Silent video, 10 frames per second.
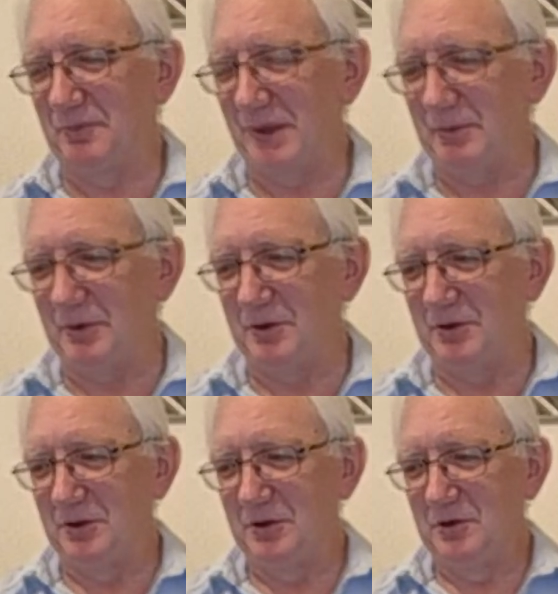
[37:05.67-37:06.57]
the
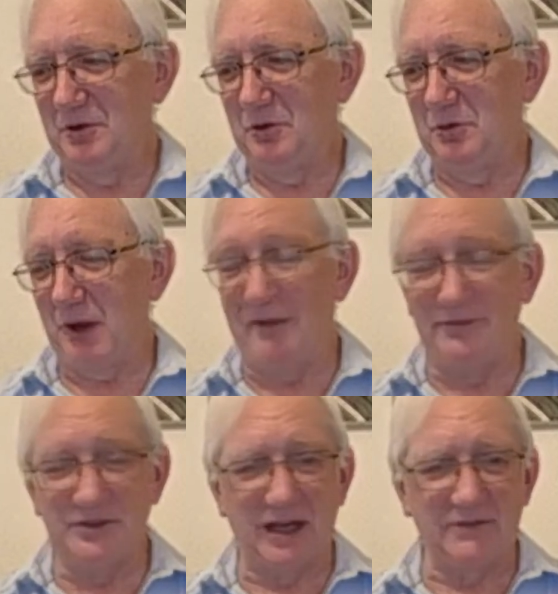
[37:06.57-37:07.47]
people who
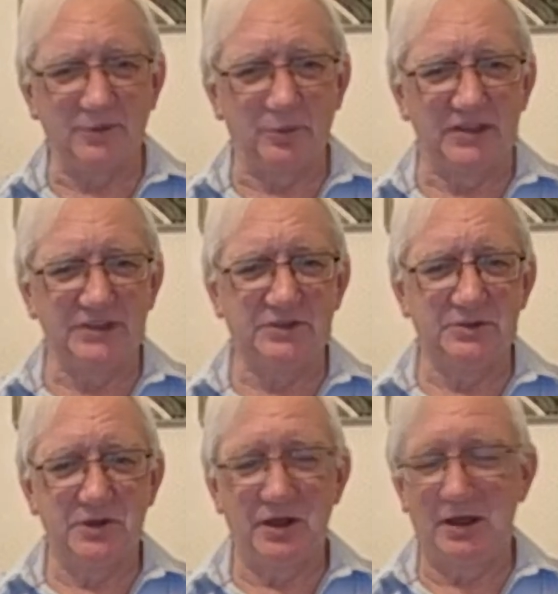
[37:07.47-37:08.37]
have attacked the
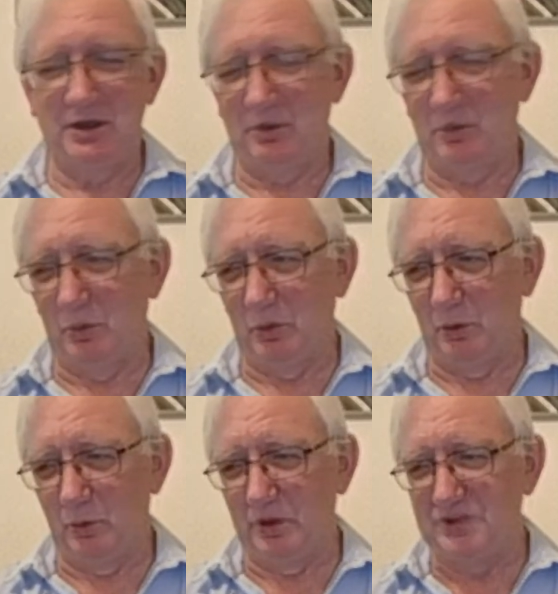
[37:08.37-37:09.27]
West
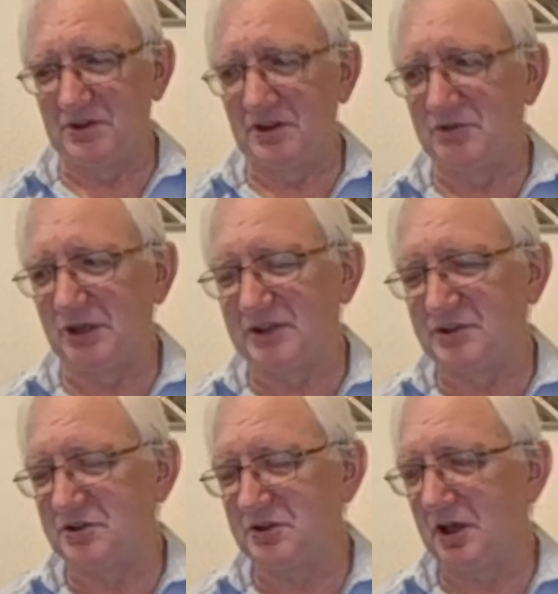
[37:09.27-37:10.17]
or Western
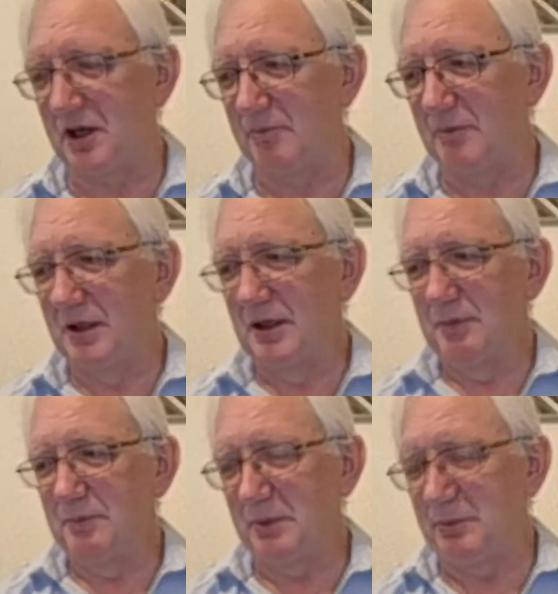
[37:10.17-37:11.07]
interests,
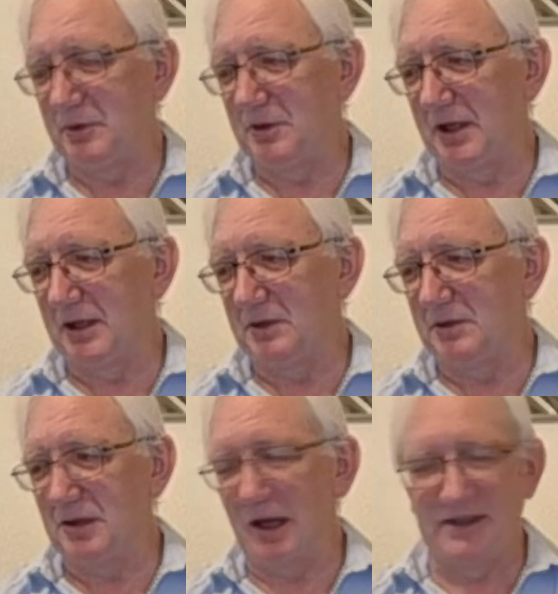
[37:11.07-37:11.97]
people like
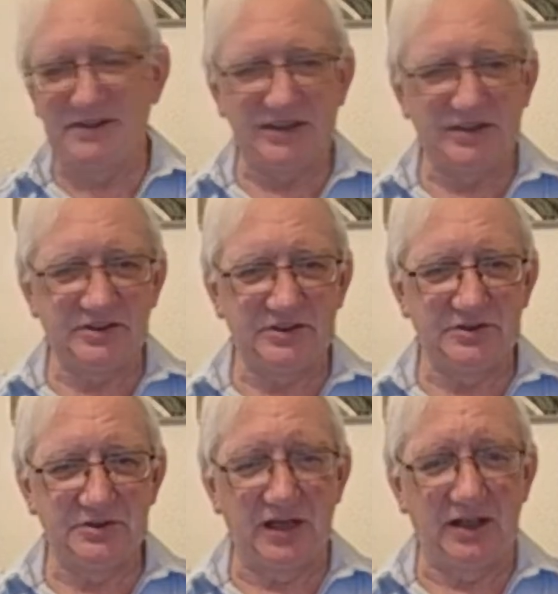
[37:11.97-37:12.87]
ISIS
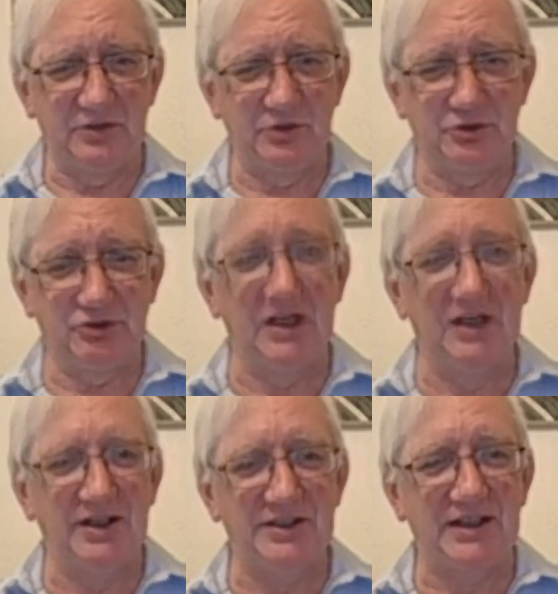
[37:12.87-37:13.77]
and
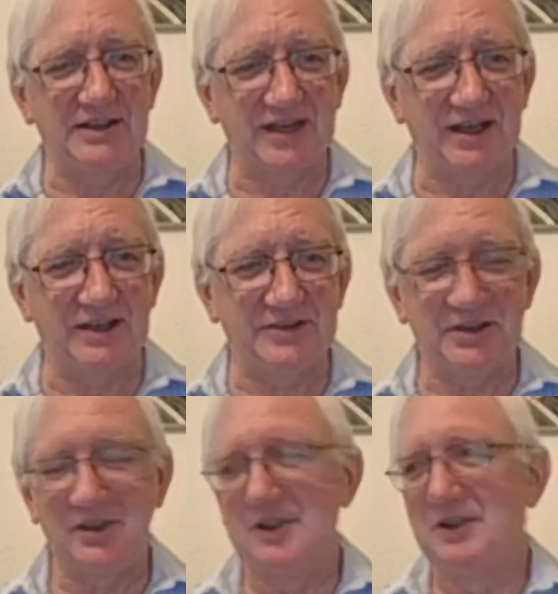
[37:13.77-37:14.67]
al-Nusra and
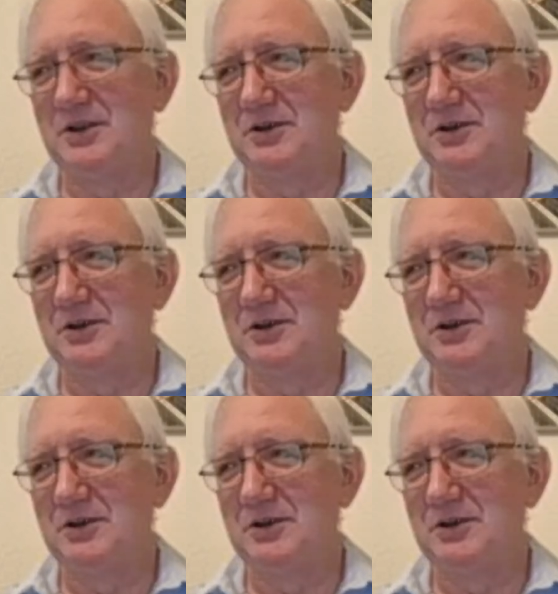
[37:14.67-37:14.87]
al-Qaeda,